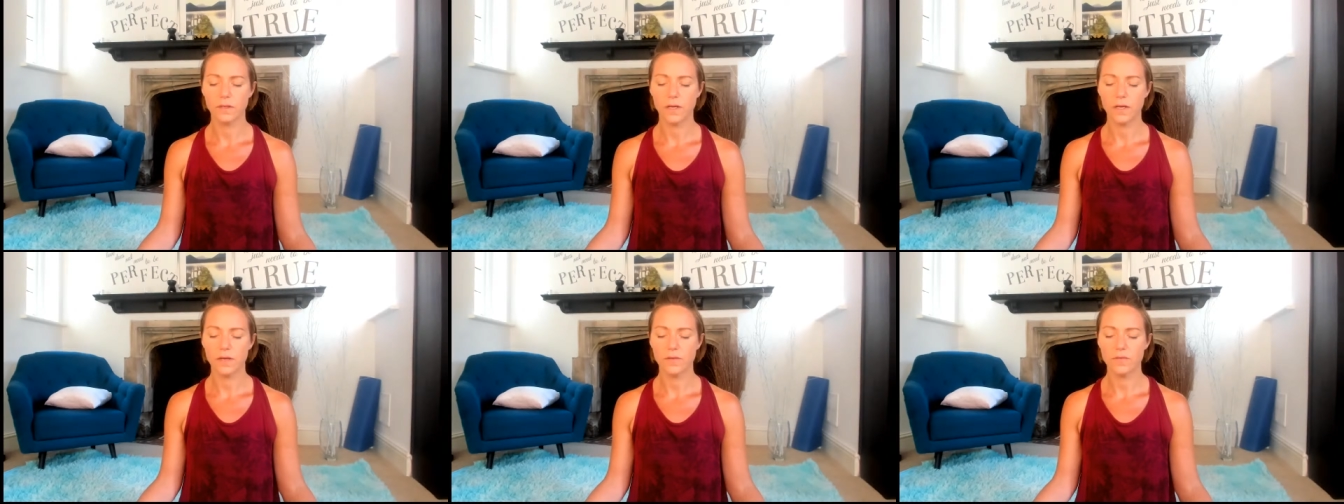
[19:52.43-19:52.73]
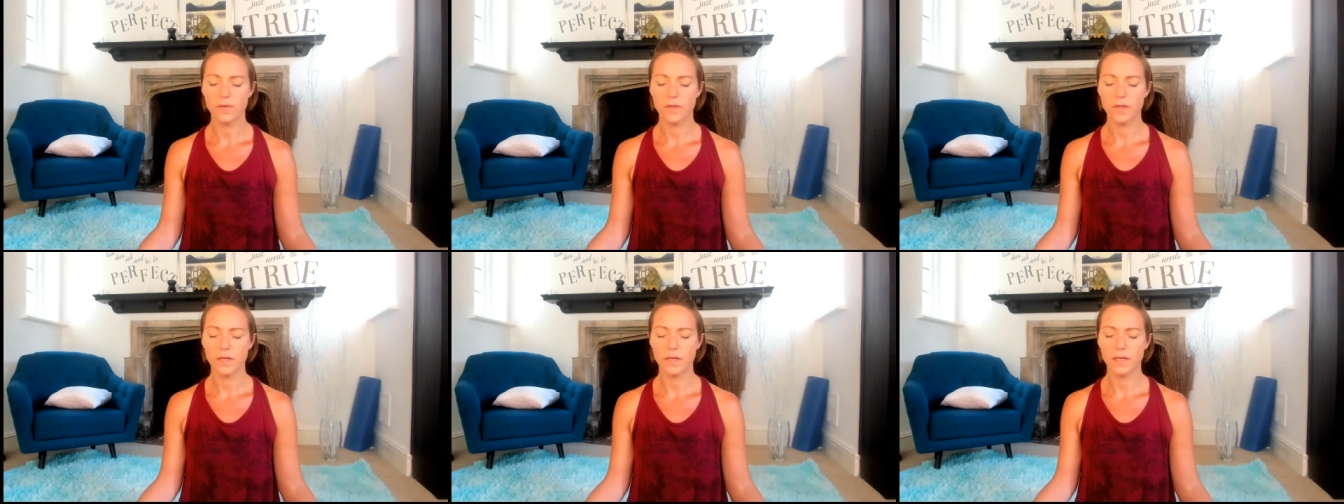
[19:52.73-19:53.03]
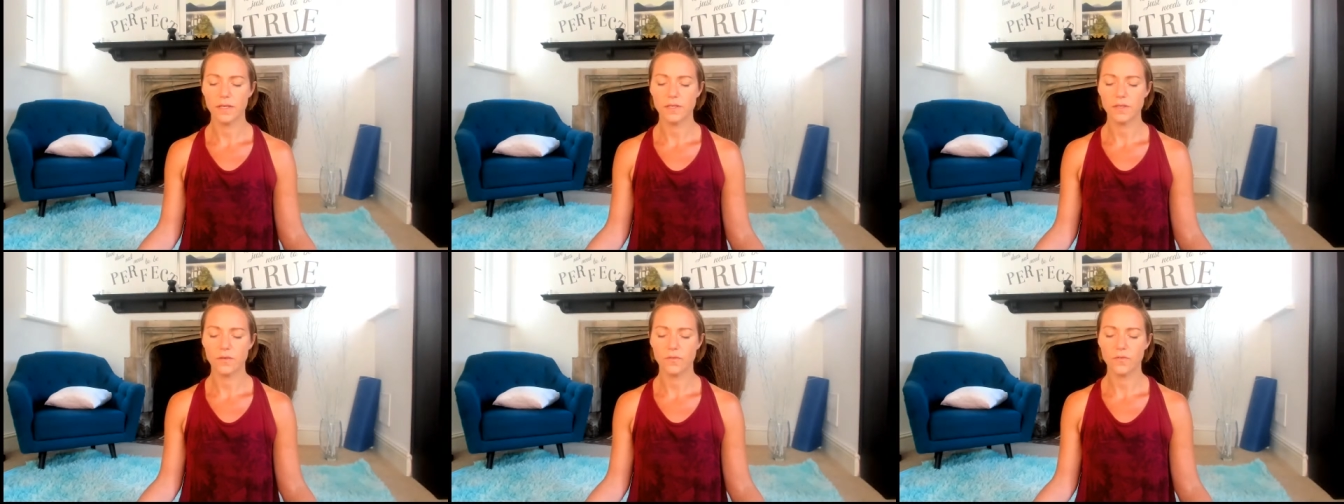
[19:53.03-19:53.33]
Everything
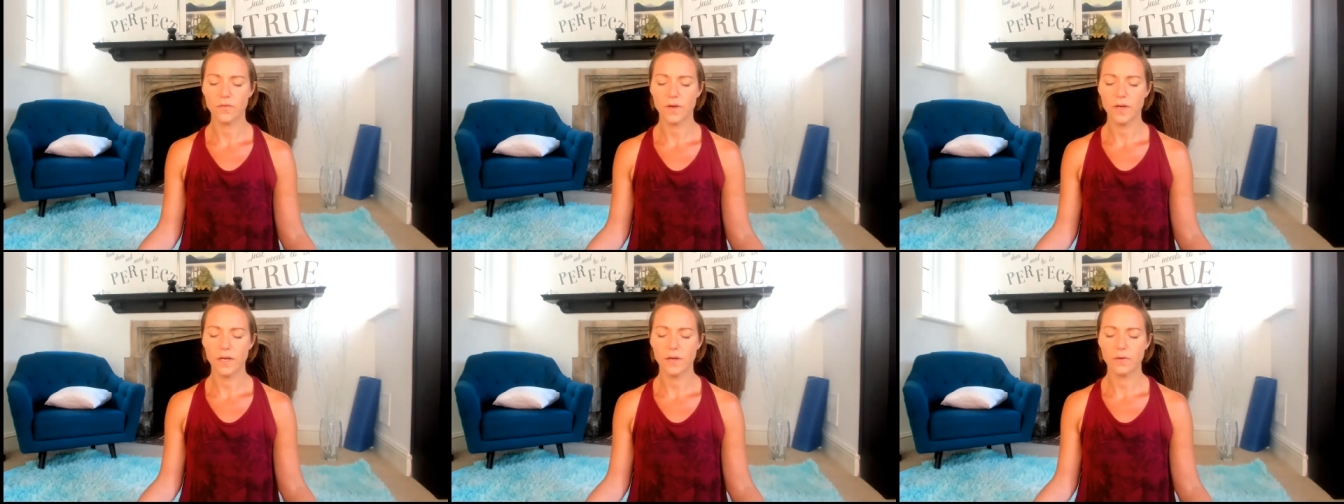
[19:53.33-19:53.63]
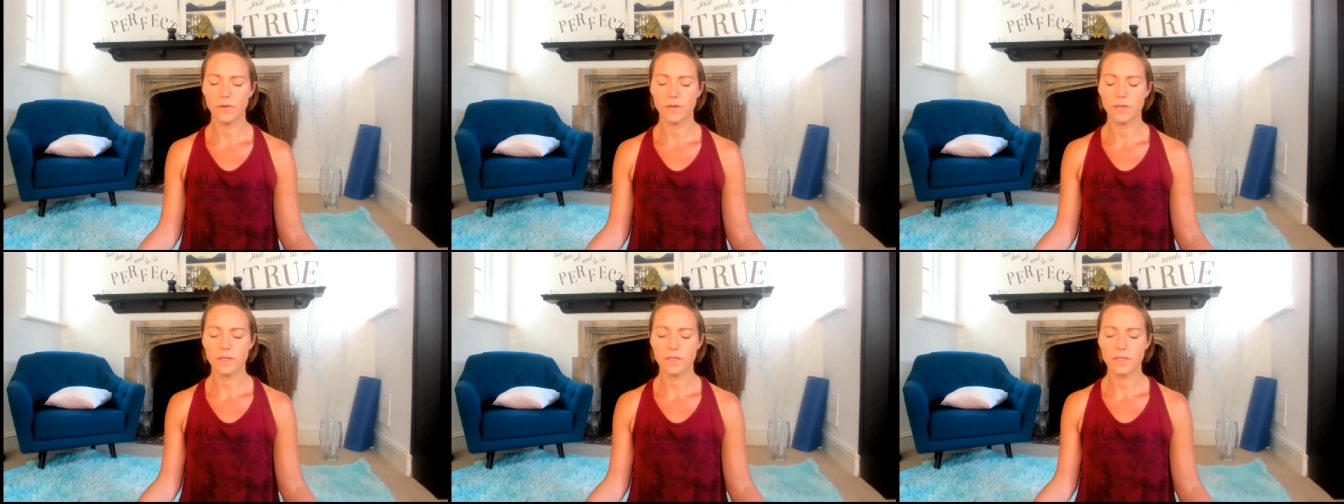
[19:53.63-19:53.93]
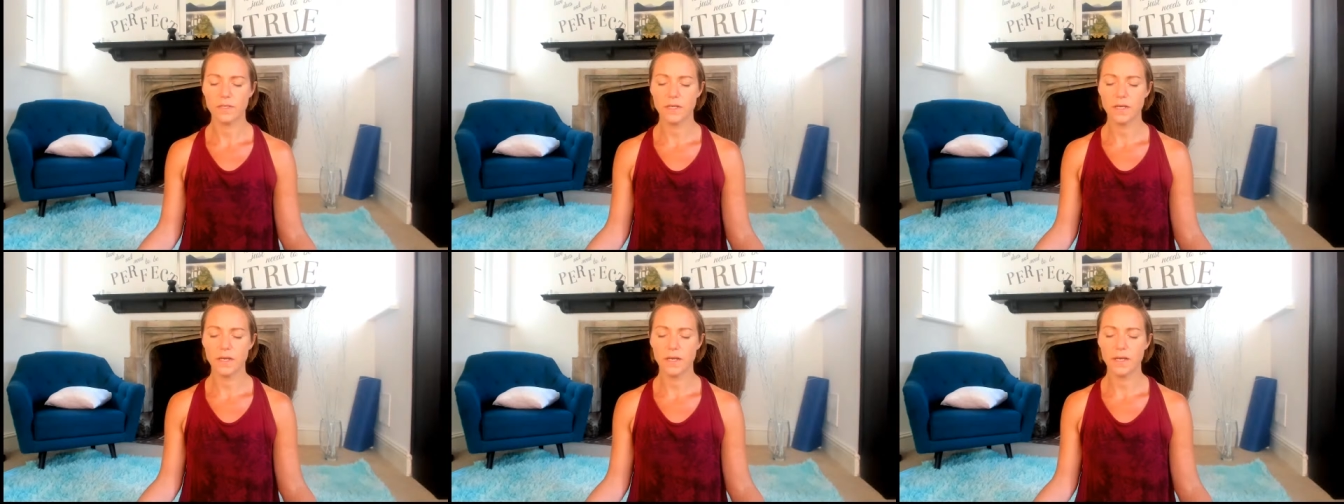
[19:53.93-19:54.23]
is a
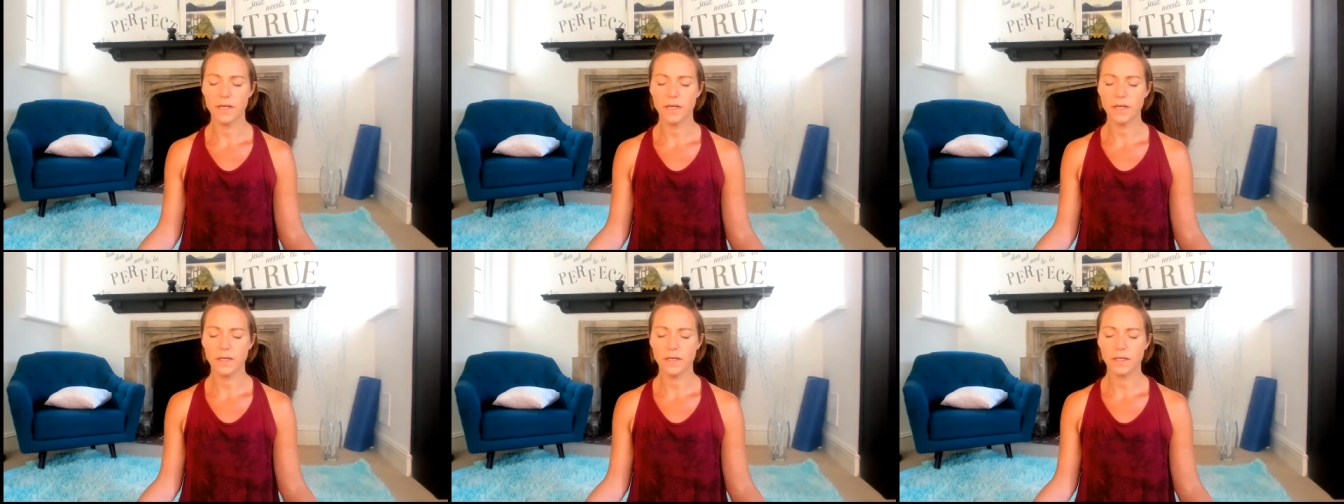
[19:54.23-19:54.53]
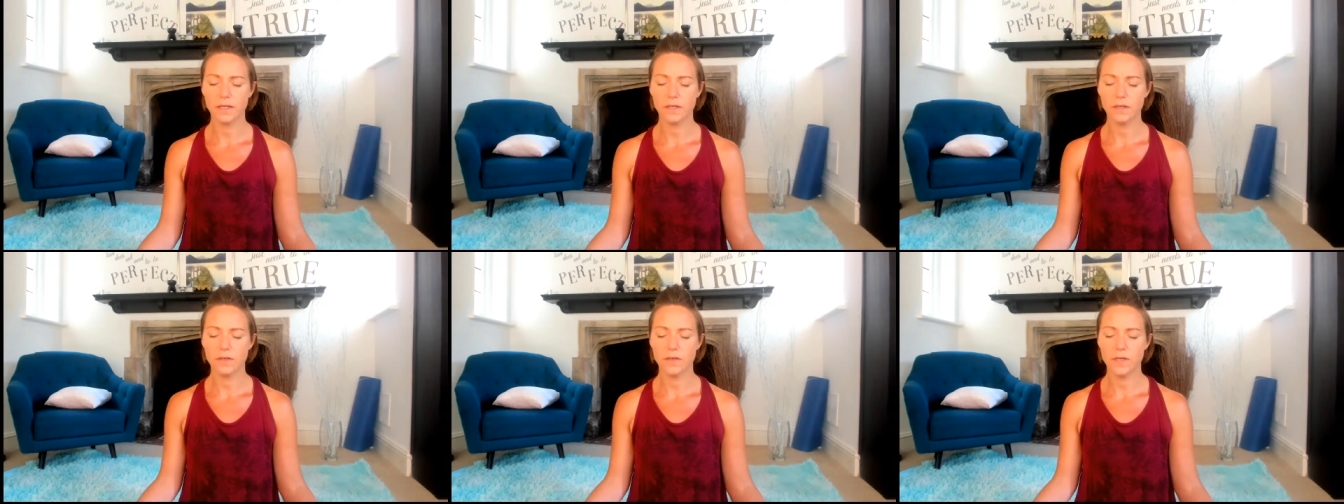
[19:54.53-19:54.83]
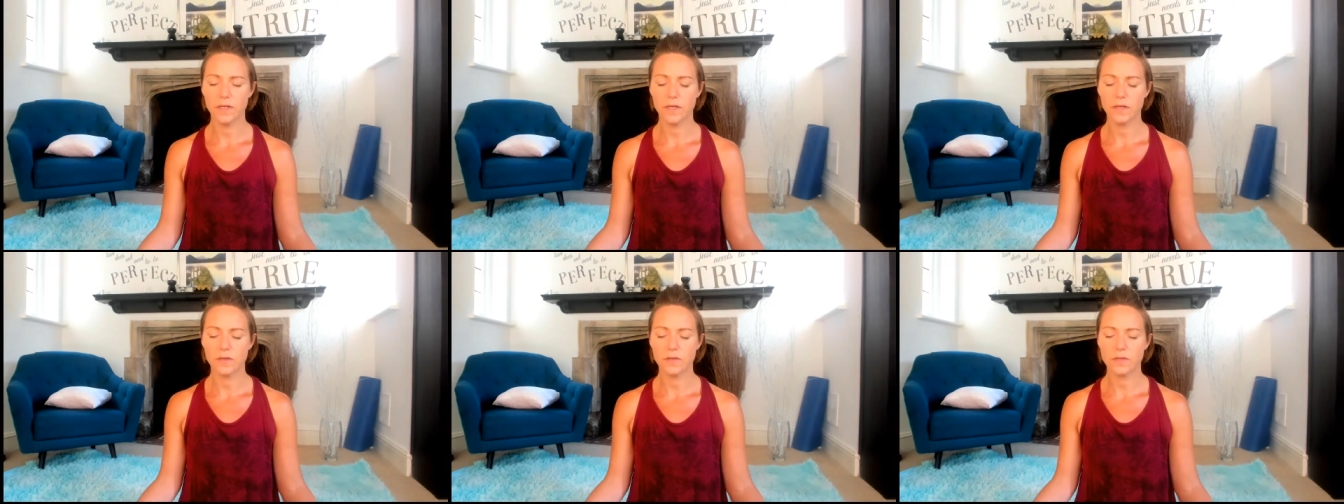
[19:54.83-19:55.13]
frequency,
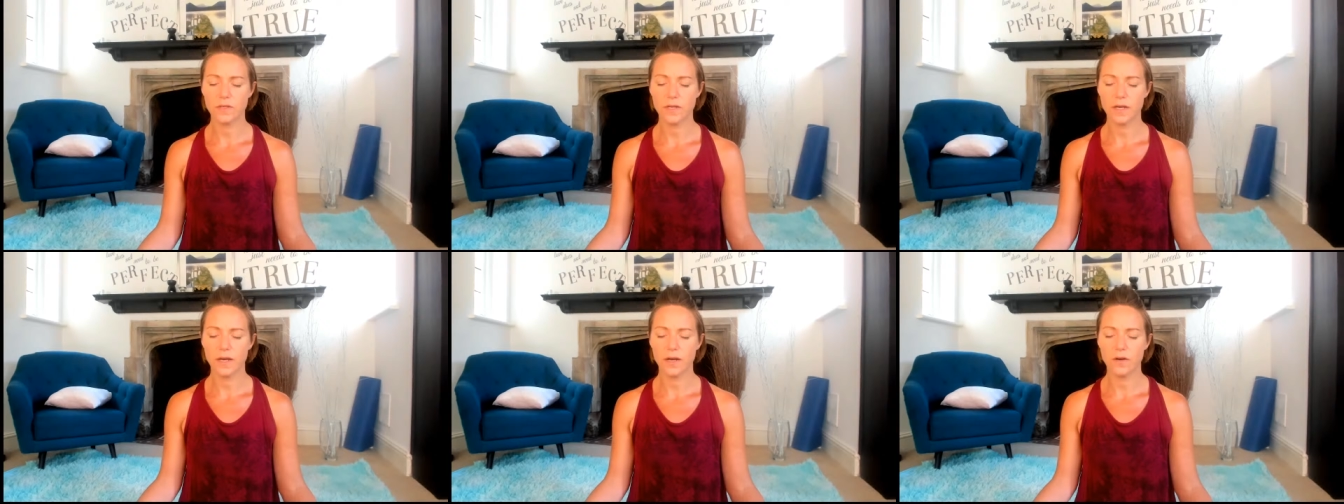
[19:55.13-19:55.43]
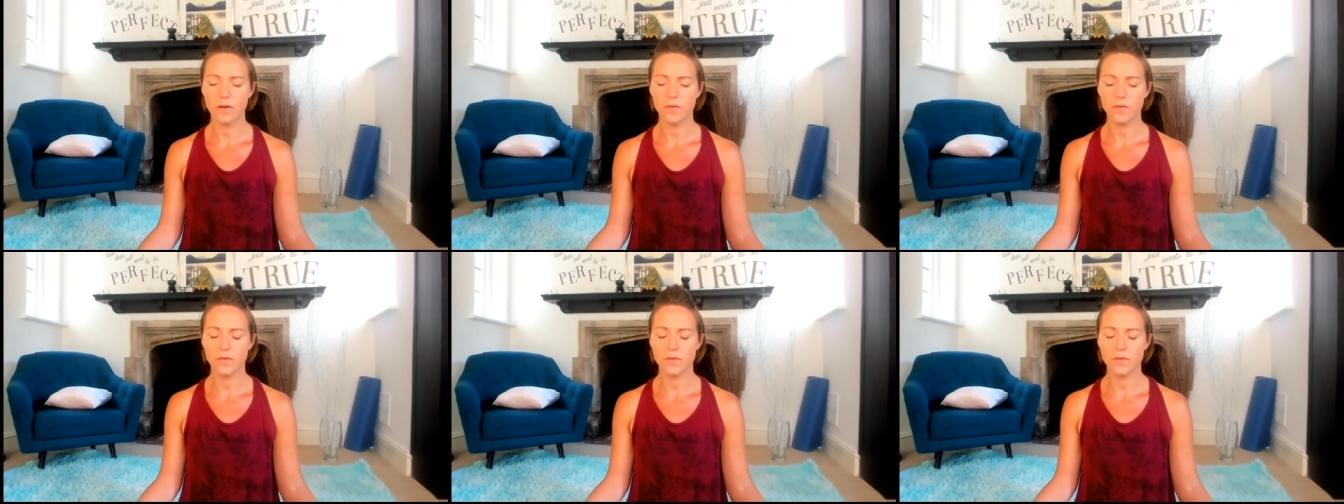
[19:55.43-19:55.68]
including yourself.